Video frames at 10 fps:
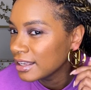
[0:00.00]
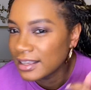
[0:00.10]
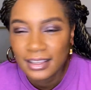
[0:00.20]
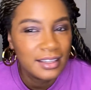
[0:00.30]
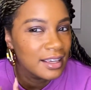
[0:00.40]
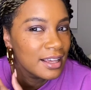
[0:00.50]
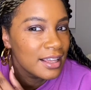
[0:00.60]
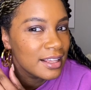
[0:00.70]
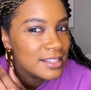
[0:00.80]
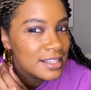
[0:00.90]

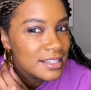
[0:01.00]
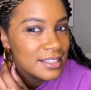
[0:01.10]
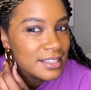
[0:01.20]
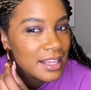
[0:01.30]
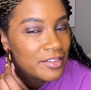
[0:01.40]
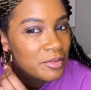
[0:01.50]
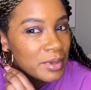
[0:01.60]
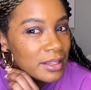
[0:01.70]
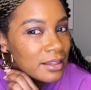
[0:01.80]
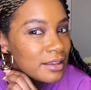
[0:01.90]
Yes, this is giving me
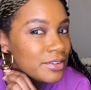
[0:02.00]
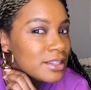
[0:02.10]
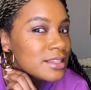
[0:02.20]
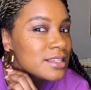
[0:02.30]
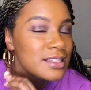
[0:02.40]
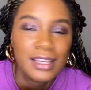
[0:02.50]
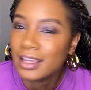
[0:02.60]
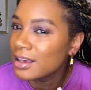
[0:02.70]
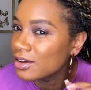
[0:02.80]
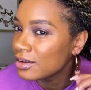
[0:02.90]
living
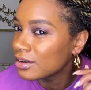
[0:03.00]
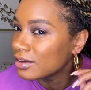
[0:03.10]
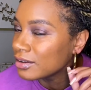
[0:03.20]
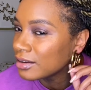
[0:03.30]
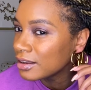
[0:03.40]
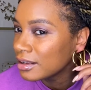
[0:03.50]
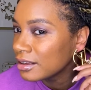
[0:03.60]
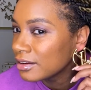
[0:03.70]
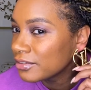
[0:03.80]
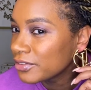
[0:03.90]
single,
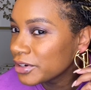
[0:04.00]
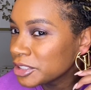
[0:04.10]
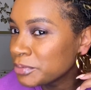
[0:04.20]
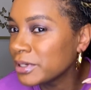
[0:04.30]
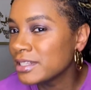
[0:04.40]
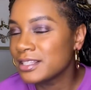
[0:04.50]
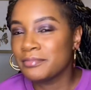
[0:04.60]
Fresh Prince of